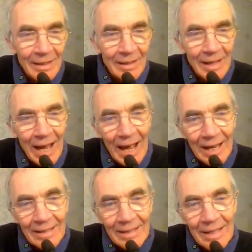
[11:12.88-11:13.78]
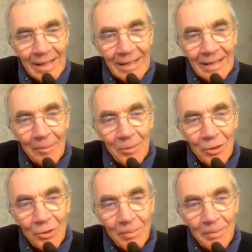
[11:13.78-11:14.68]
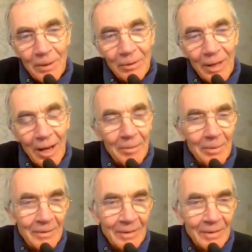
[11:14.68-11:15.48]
And as these temperatures build up